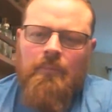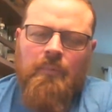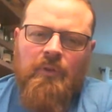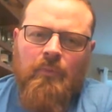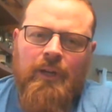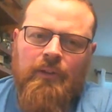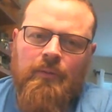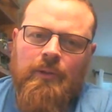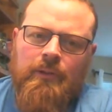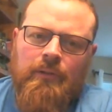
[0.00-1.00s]
Be way
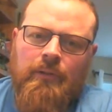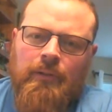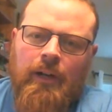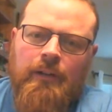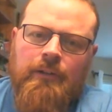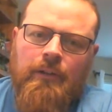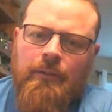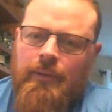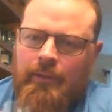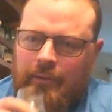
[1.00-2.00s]
too much distraction
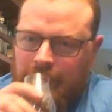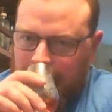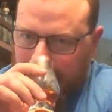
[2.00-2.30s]
otherwise.